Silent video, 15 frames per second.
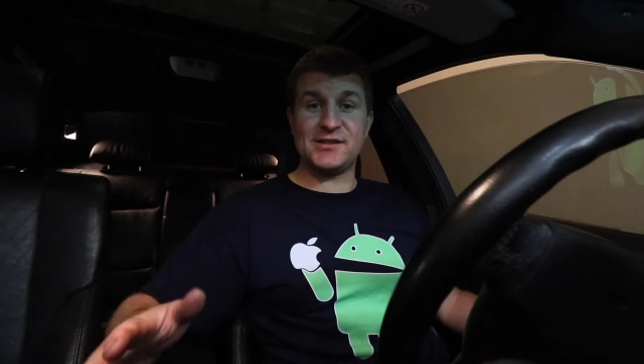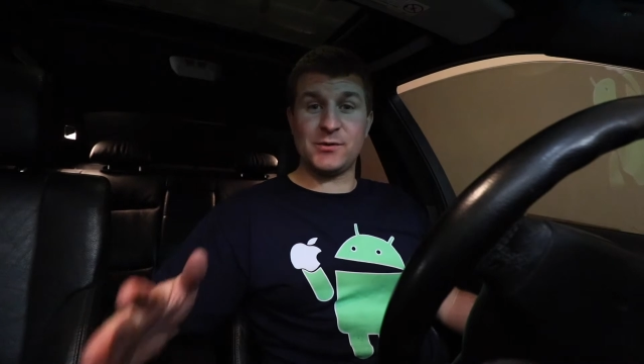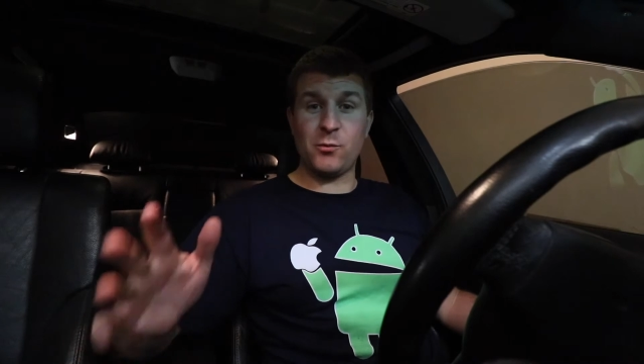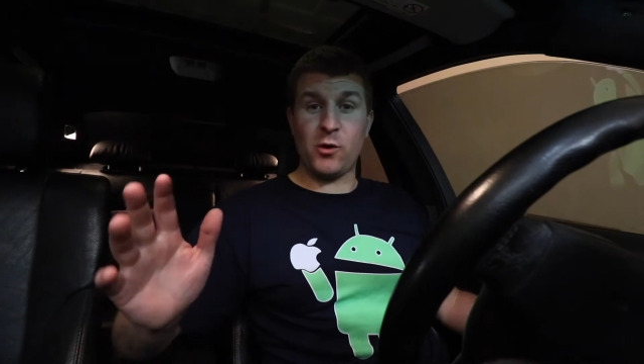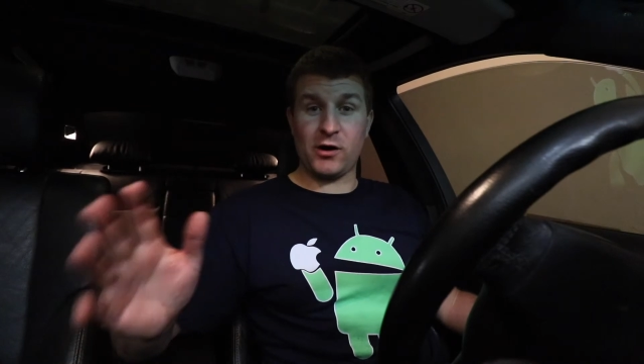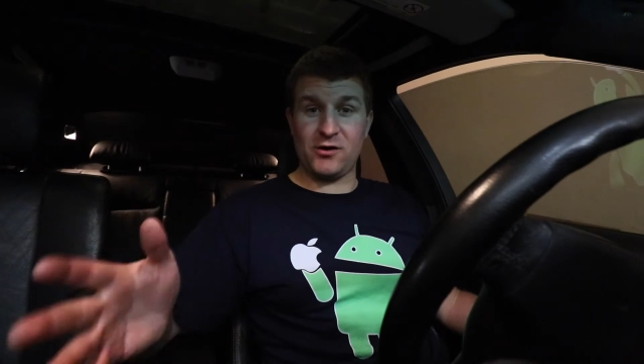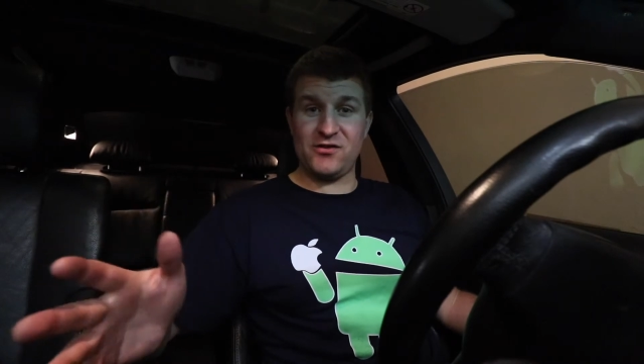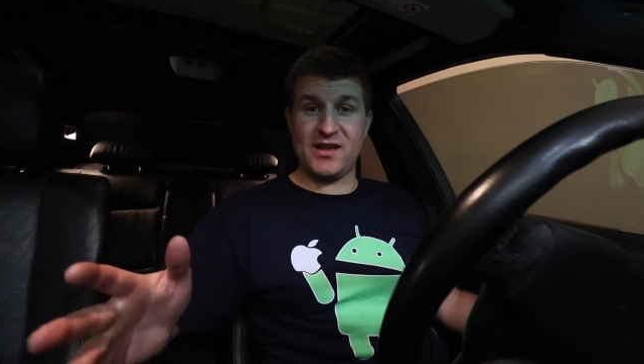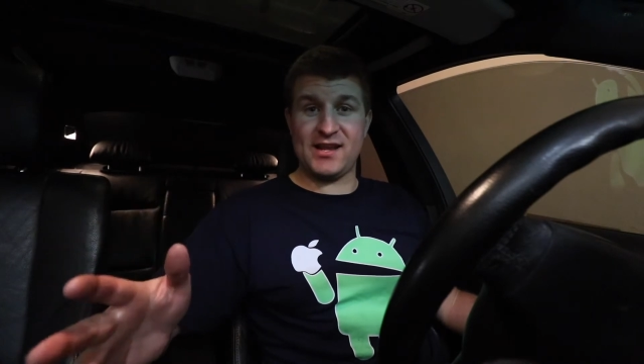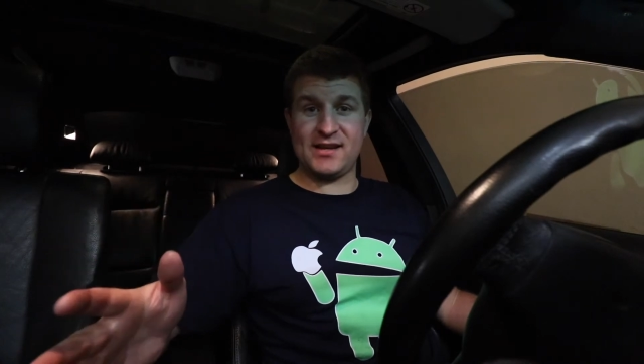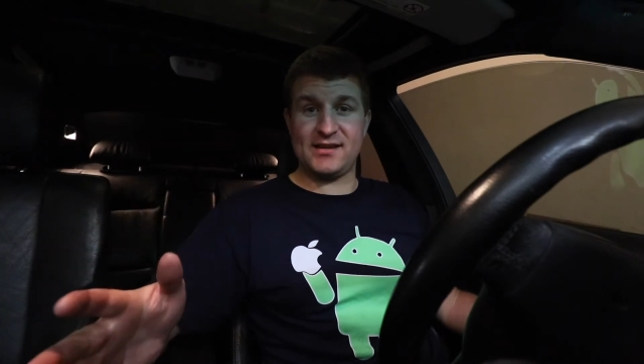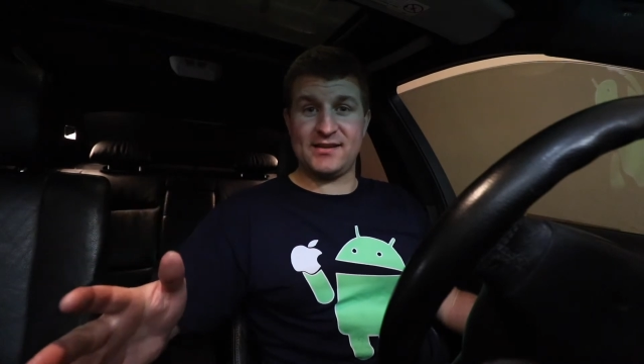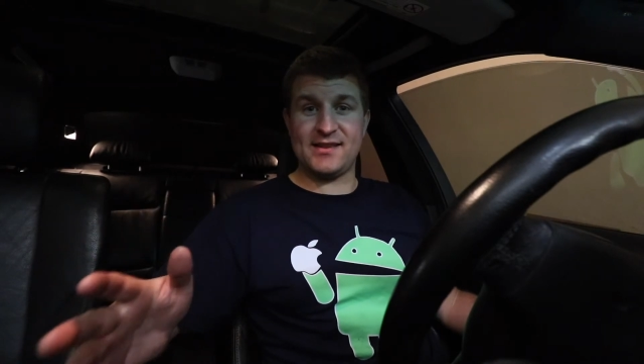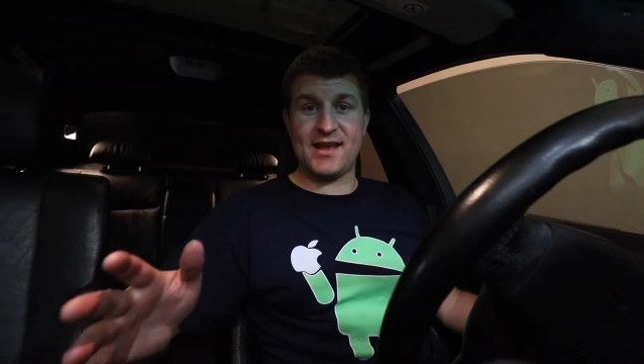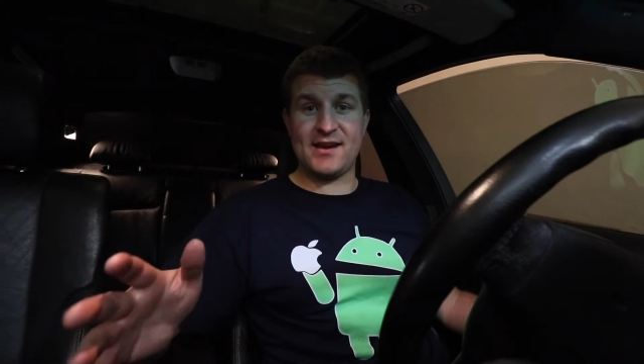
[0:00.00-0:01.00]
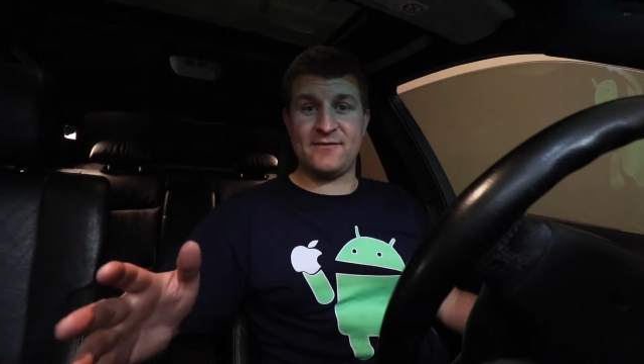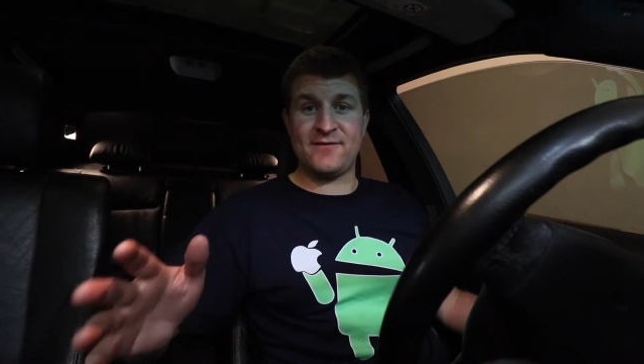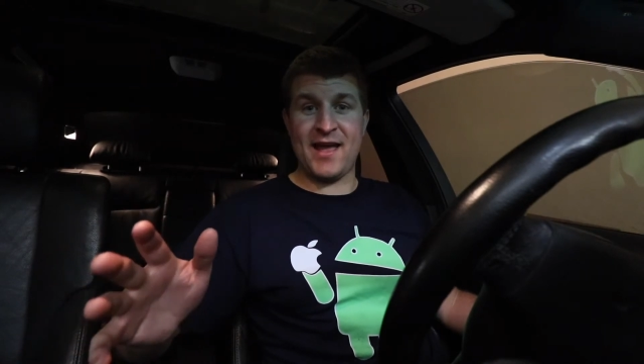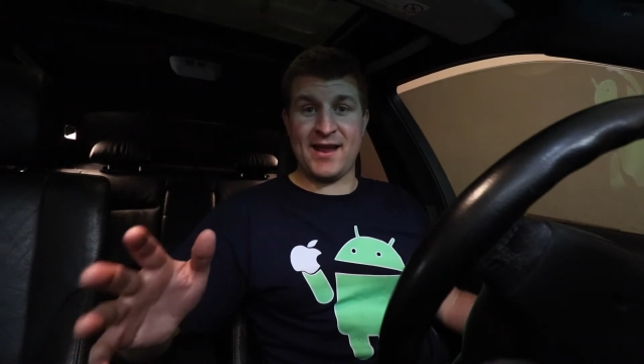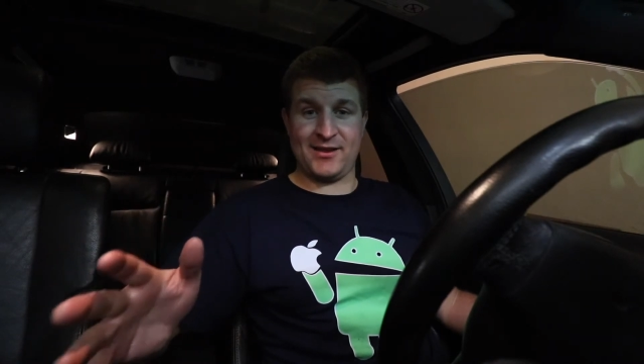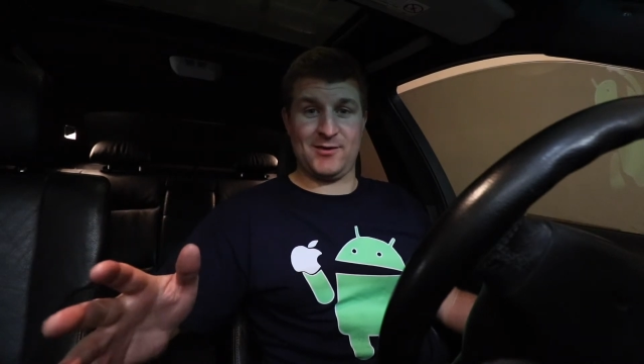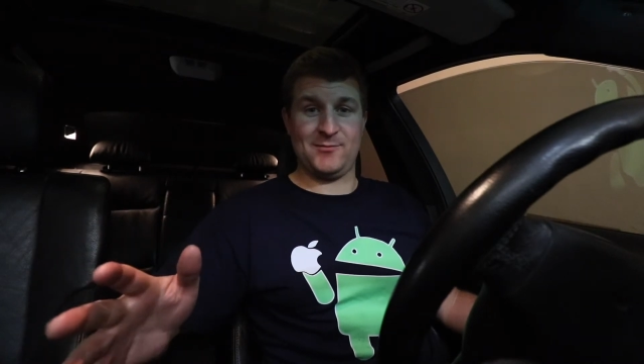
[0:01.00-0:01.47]
to work on that
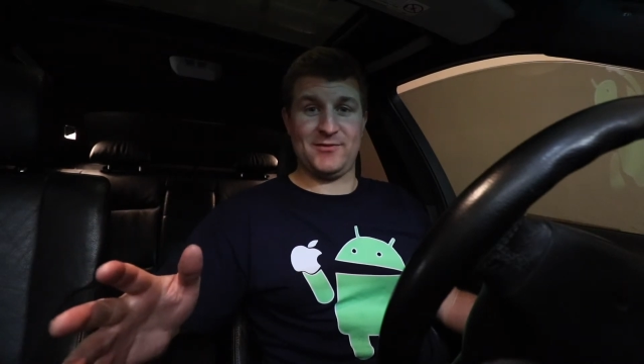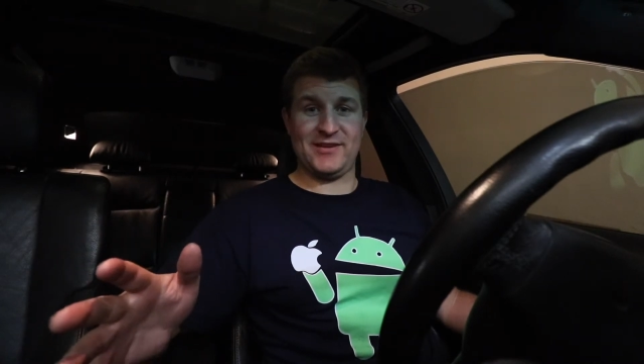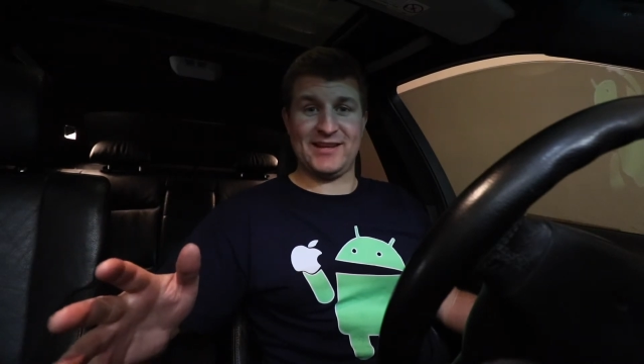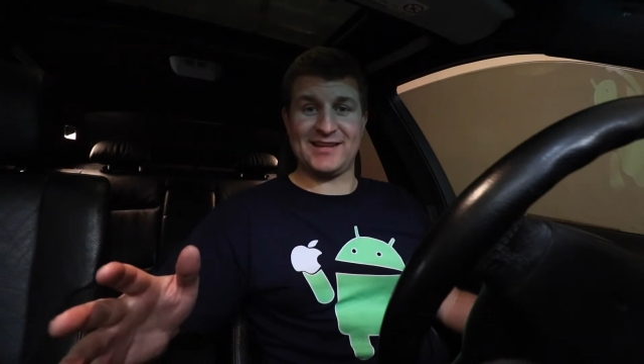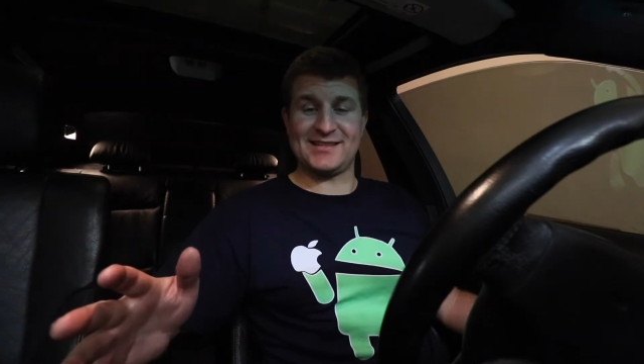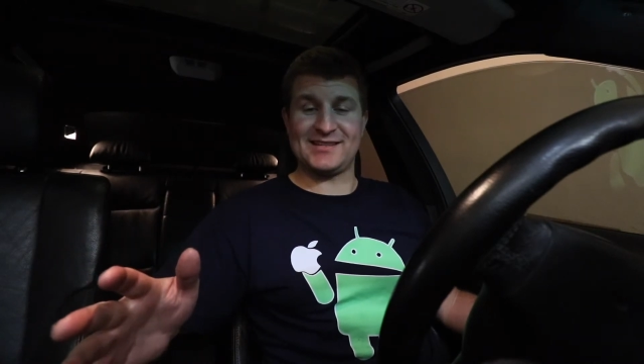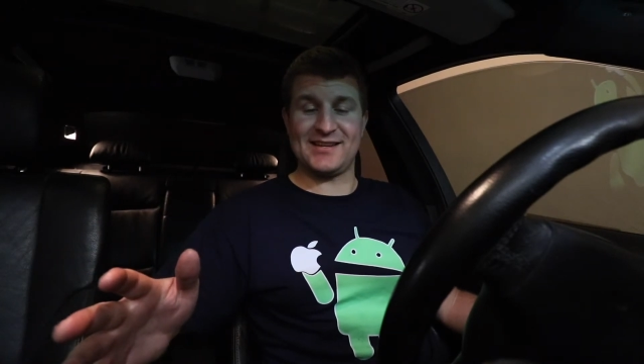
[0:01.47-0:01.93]
vacuum leak.